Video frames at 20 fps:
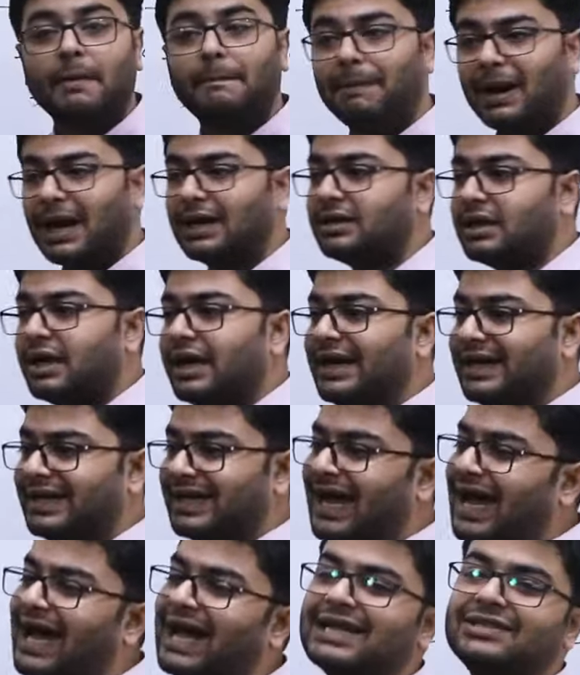but
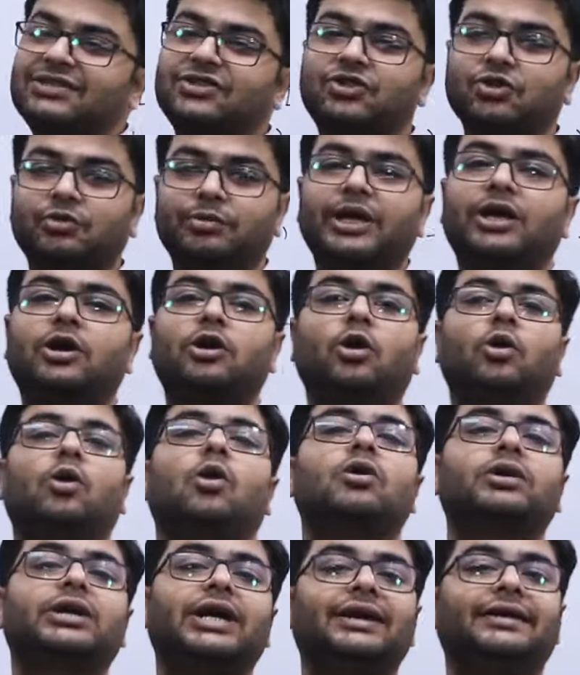it has to be
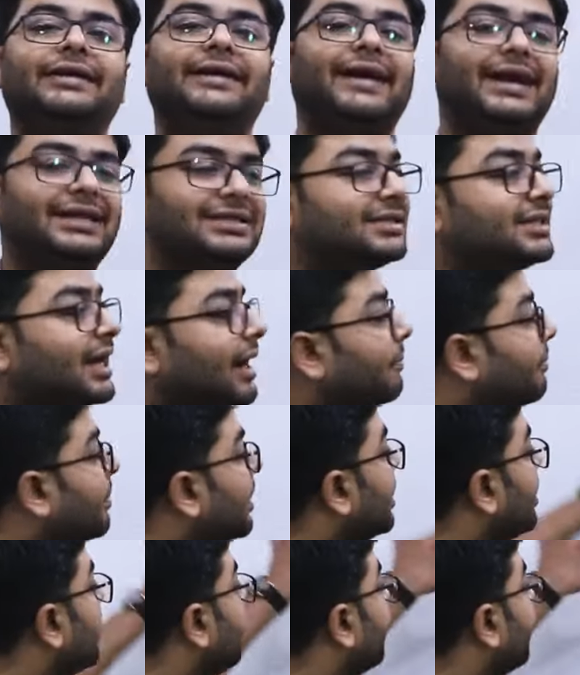cloaked and dressed up